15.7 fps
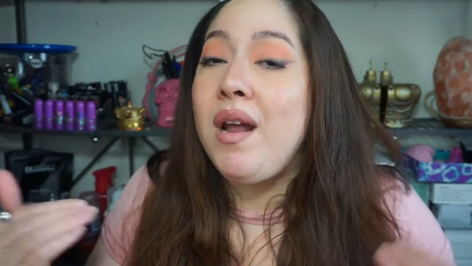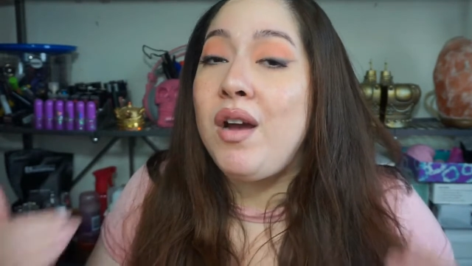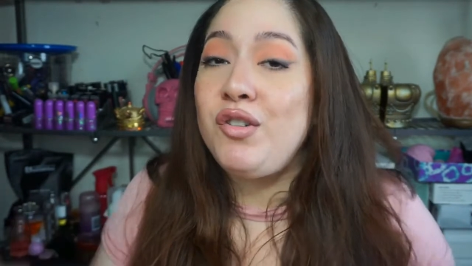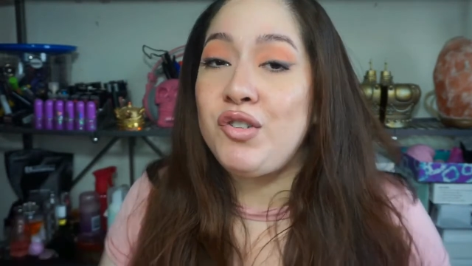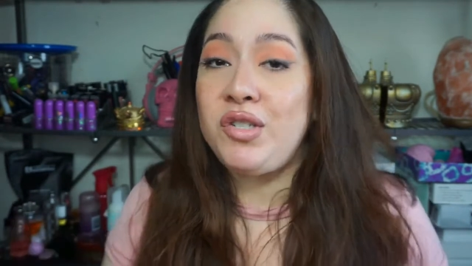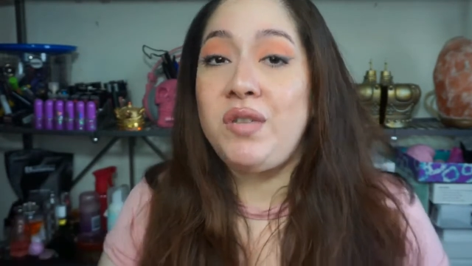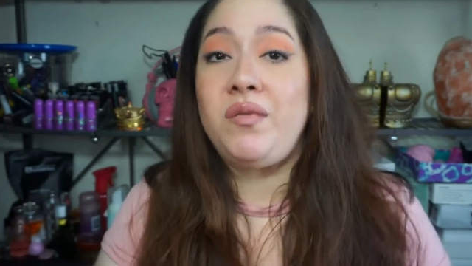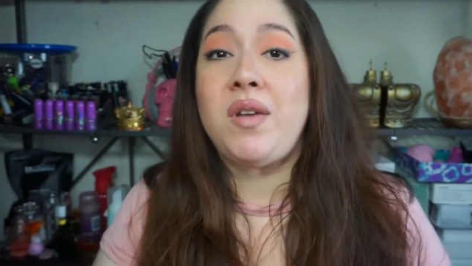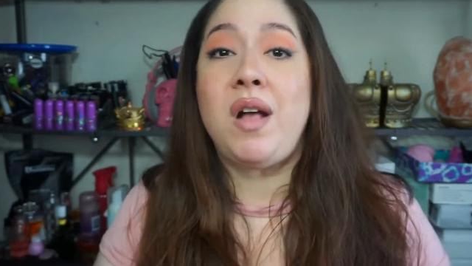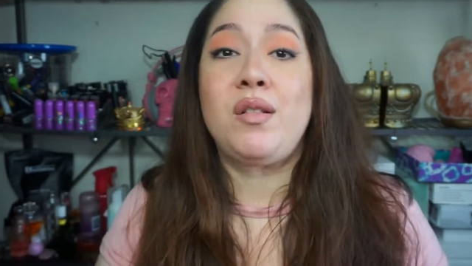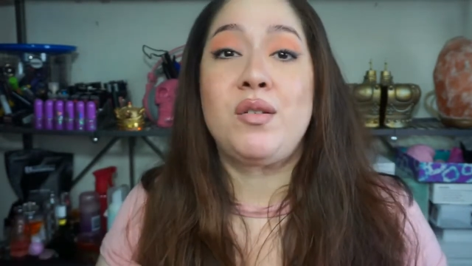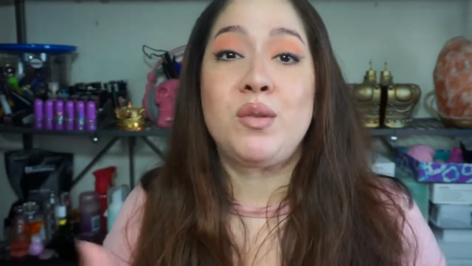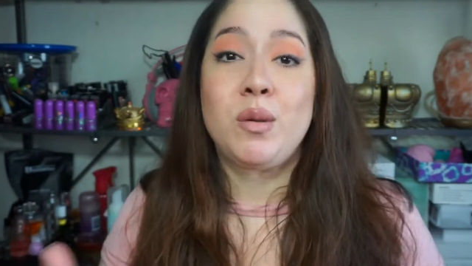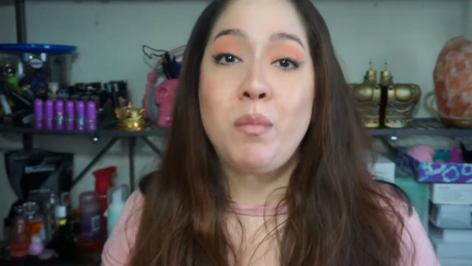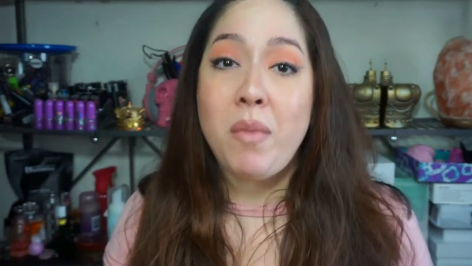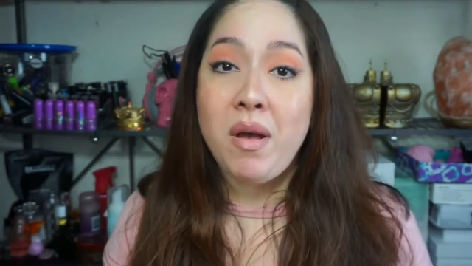hundreds of
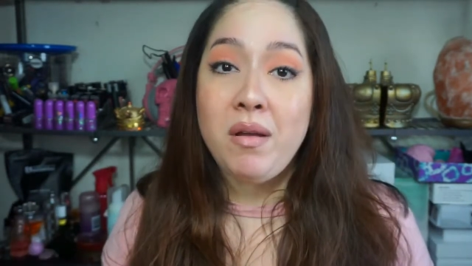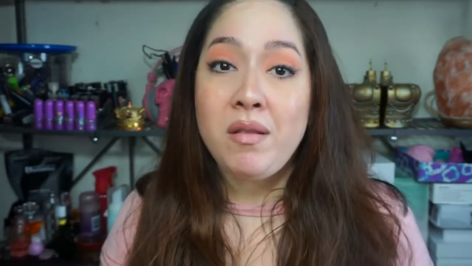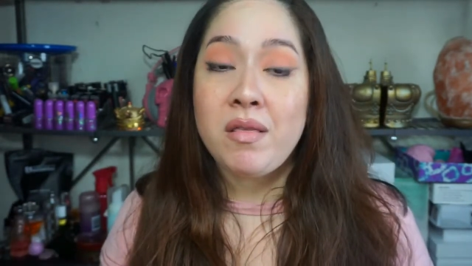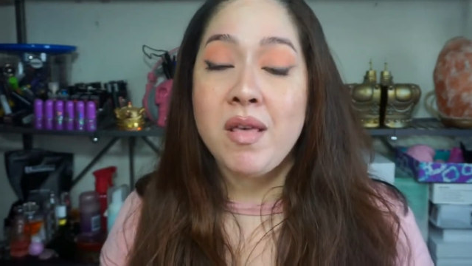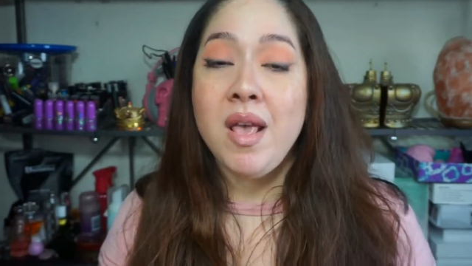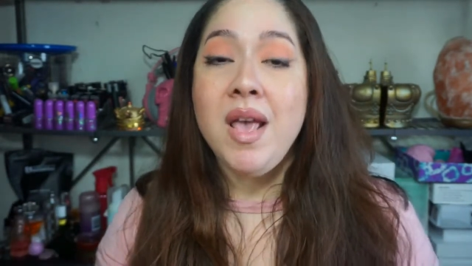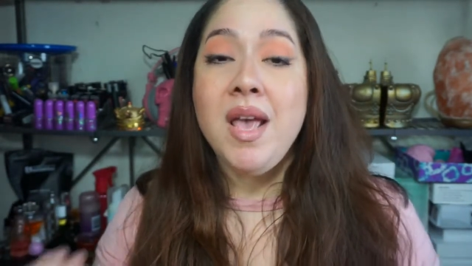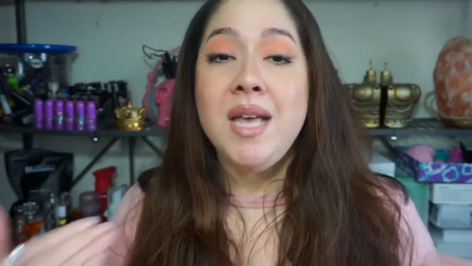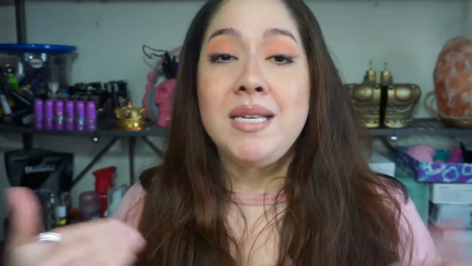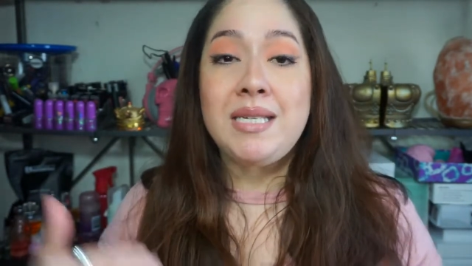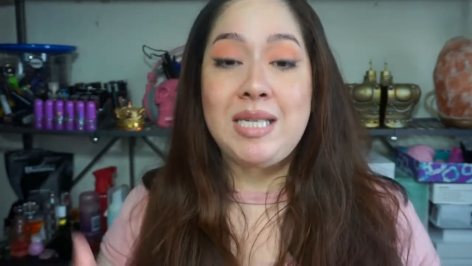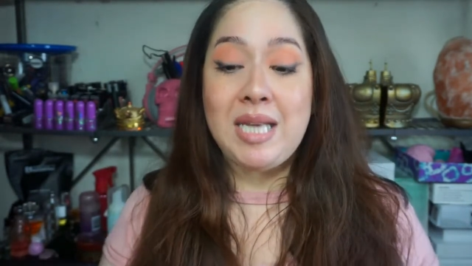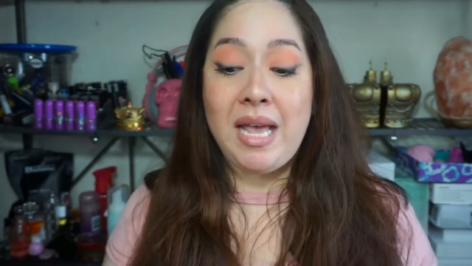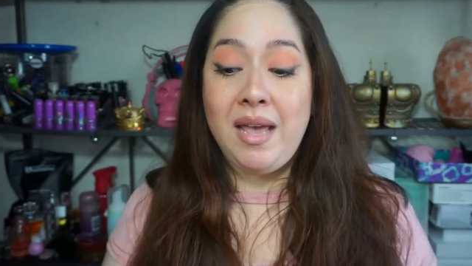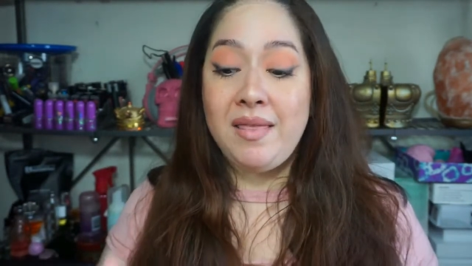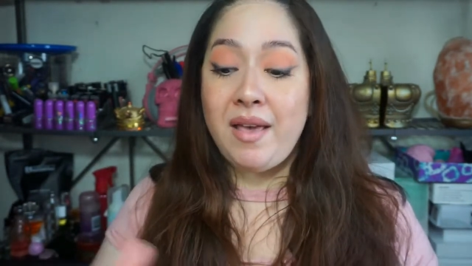dollars a month
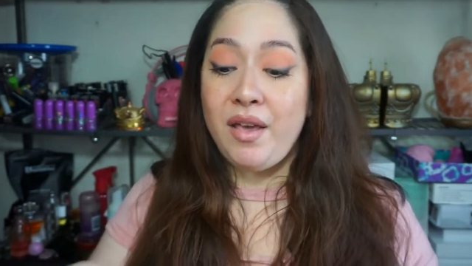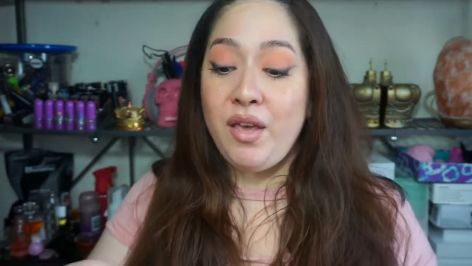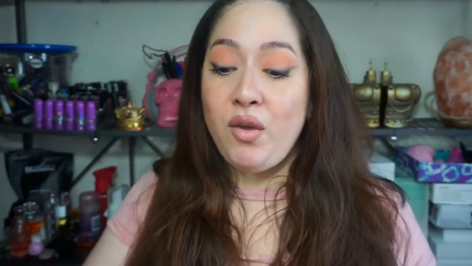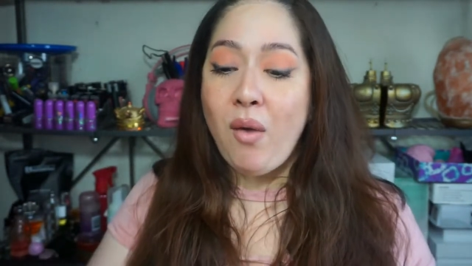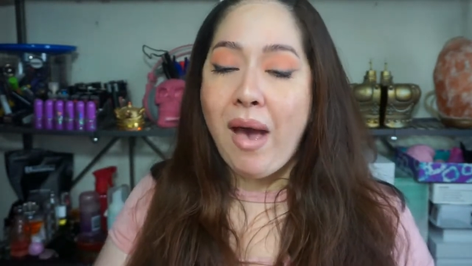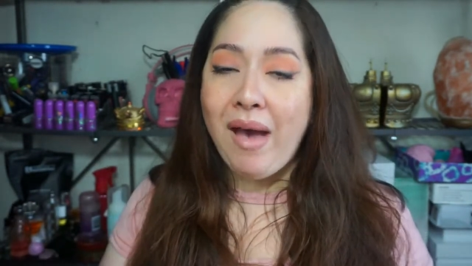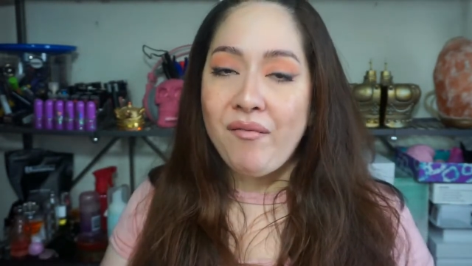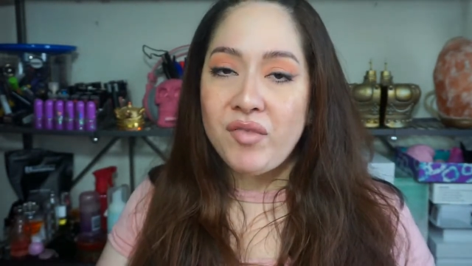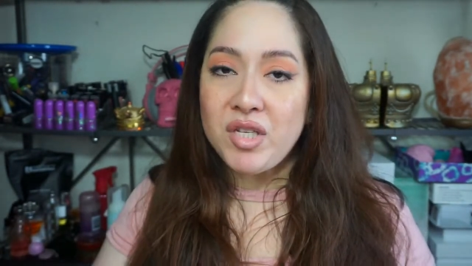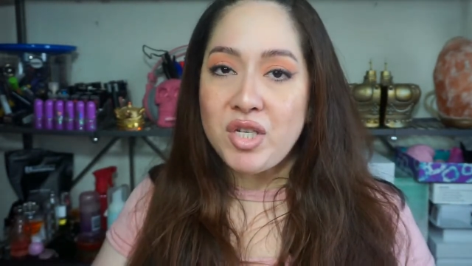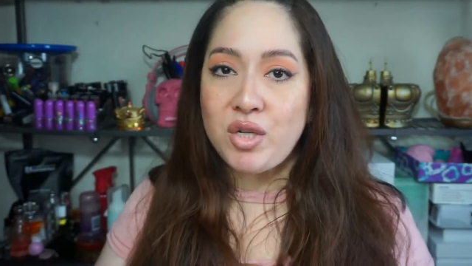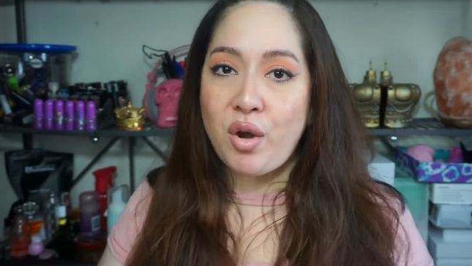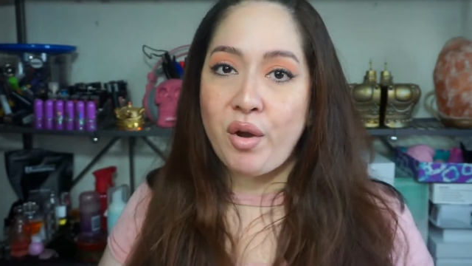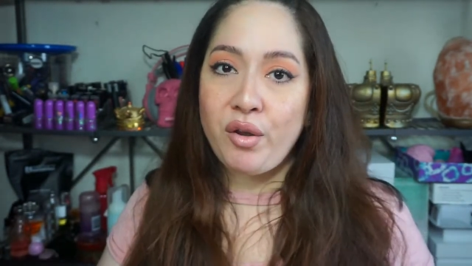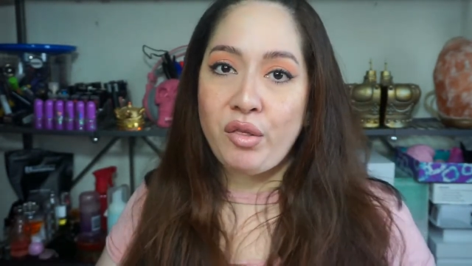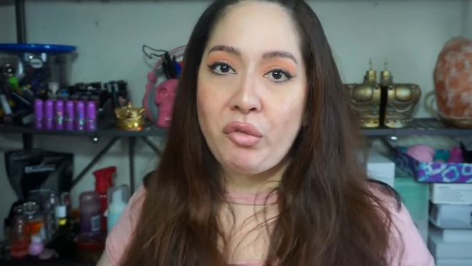say that you have to
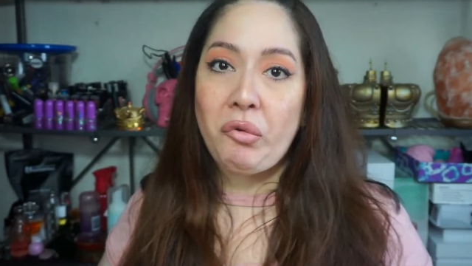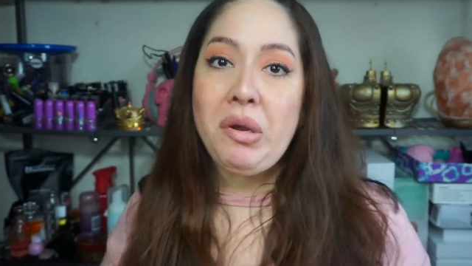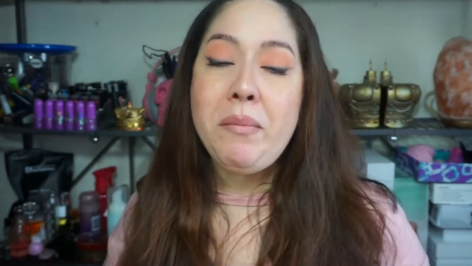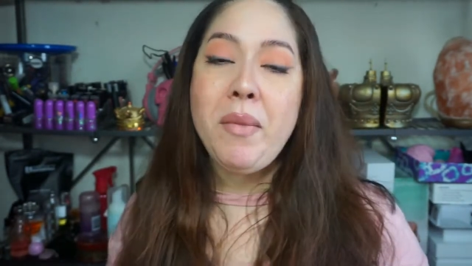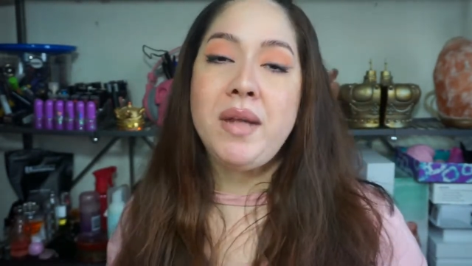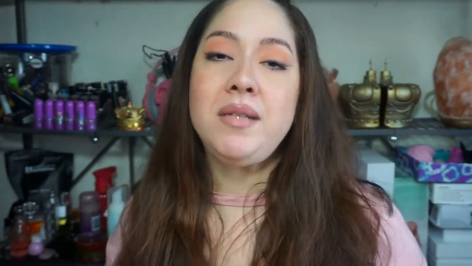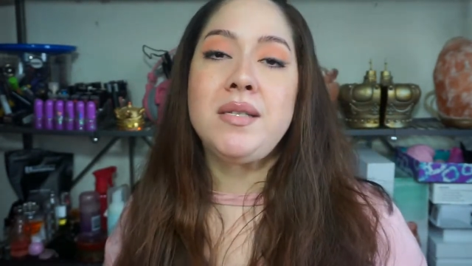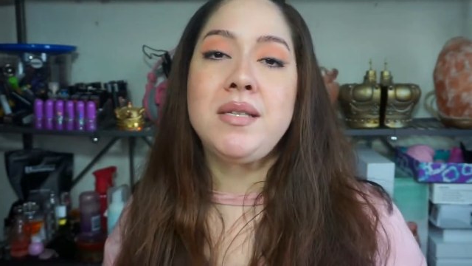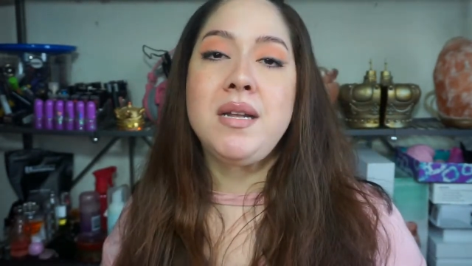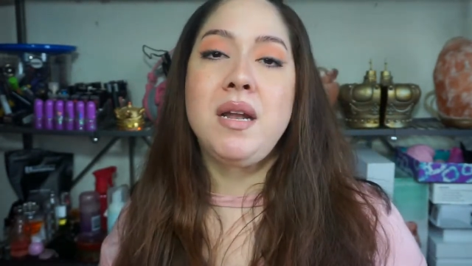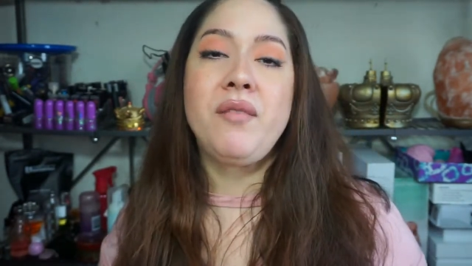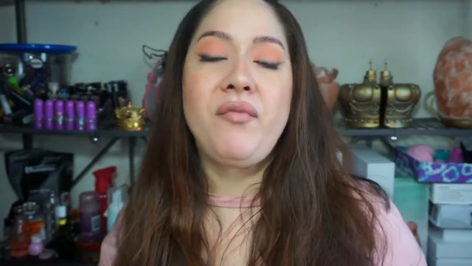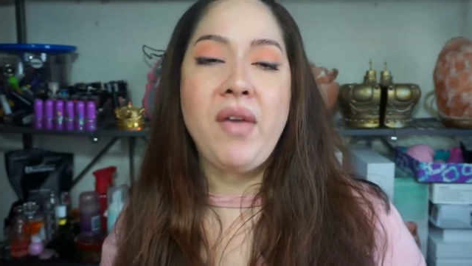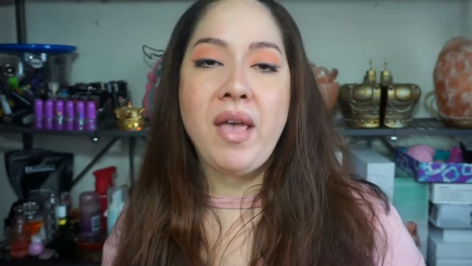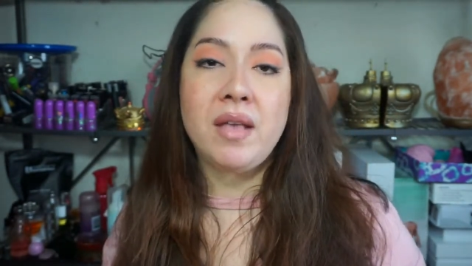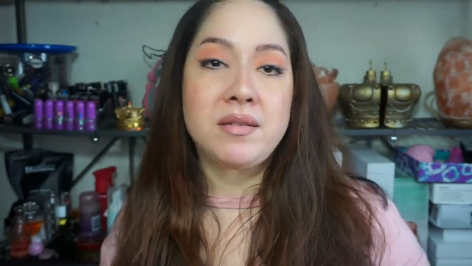start 3 months in
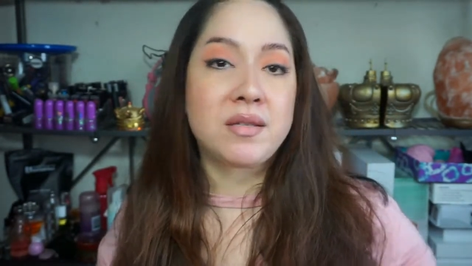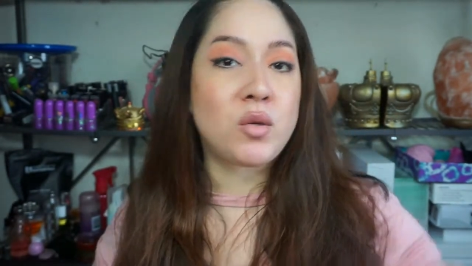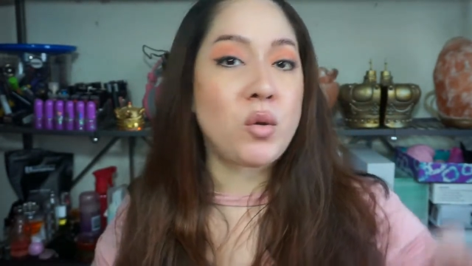advance.